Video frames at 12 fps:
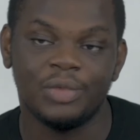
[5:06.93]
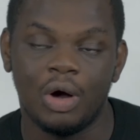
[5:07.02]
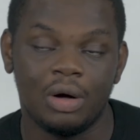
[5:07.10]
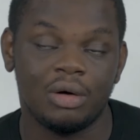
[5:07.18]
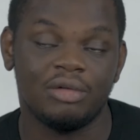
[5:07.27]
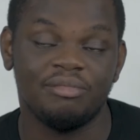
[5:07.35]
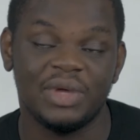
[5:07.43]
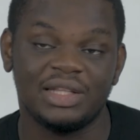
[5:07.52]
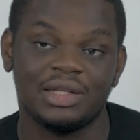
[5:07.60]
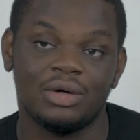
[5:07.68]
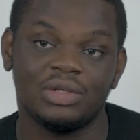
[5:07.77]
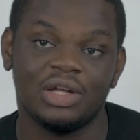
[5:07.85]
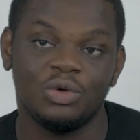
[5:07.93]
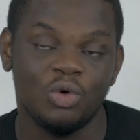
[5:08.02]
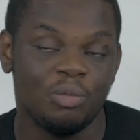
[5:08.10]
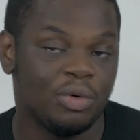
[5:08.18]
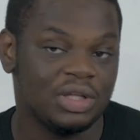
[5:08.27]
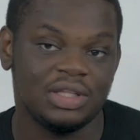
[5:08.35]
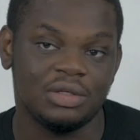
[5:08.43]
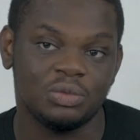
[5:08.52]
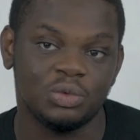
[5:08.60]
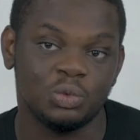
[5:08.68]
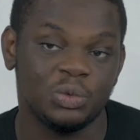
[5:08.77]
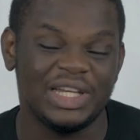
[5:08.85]
hunk of metal that nobody
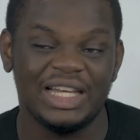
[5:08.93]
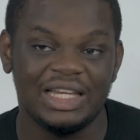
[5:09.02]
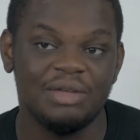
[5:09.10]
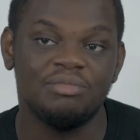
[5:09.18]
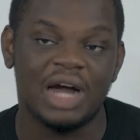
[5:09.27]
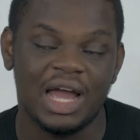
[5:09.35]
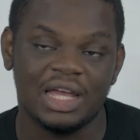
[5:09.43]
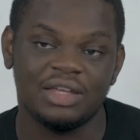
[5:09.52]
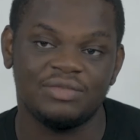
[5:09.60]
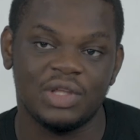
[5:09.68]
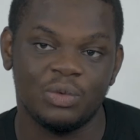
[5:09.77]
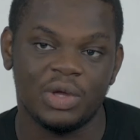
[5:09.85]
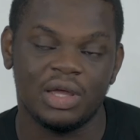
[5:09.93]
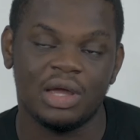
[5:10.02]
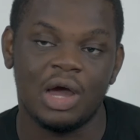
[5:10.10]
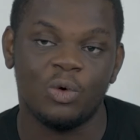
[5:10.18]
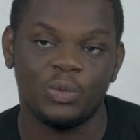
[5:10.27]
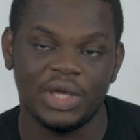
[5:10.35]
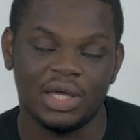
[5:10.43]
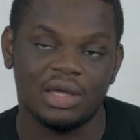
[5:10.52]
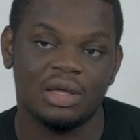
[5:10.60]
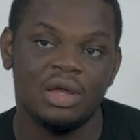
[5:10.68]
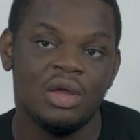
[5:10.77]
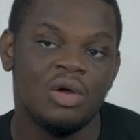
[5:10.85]
would willingly buy if they were aware